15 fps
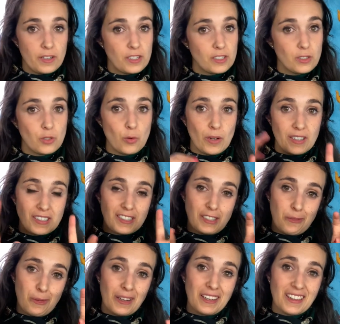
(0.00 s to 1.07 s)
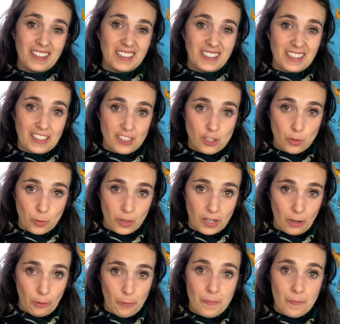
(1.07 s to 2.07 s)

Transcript: you are dividing it somehow,